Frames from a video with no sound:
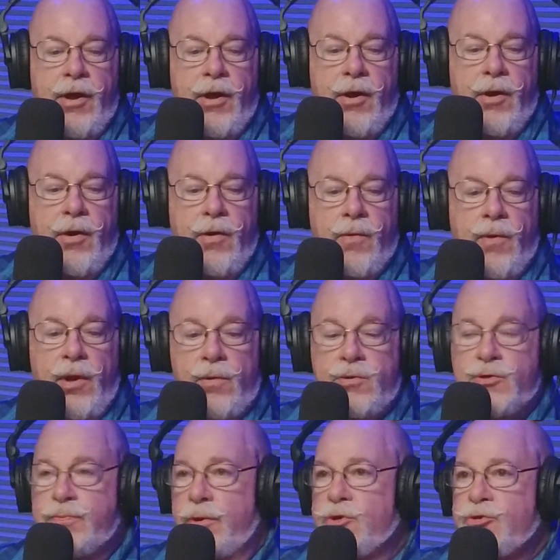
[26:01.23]
Well, it
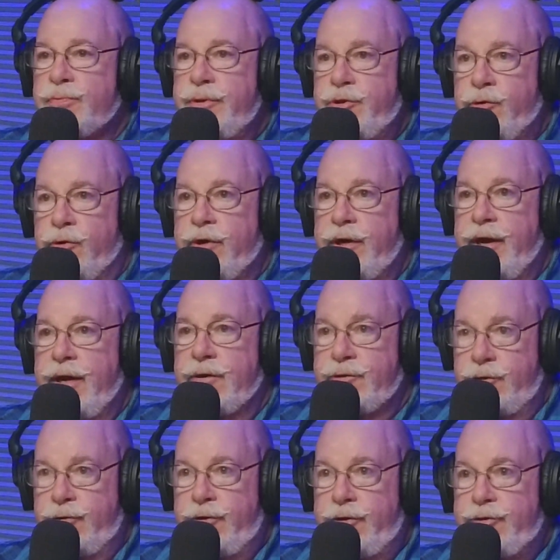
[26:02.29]
was supposed to be torn down
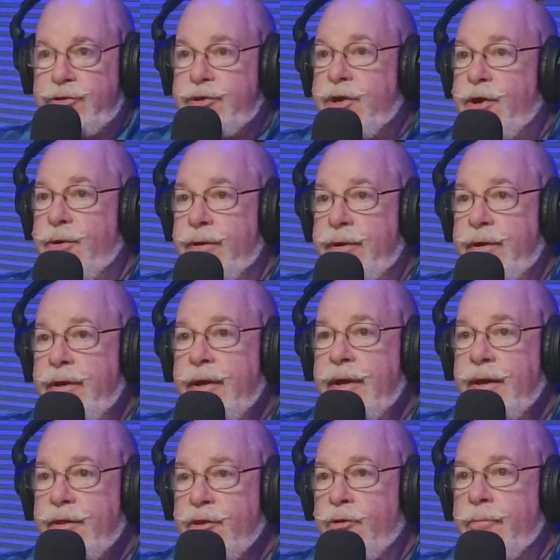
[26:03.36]
2 years ago, and
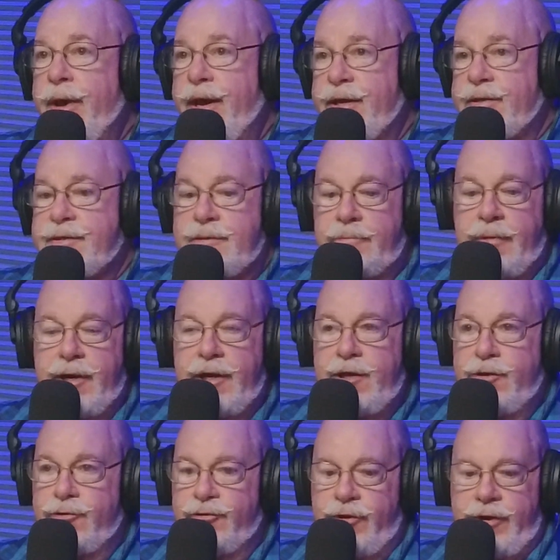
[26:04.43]
they're making some money
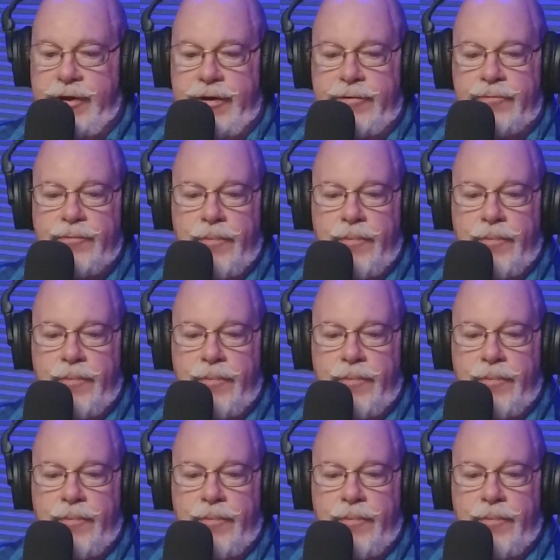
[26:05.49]
using it.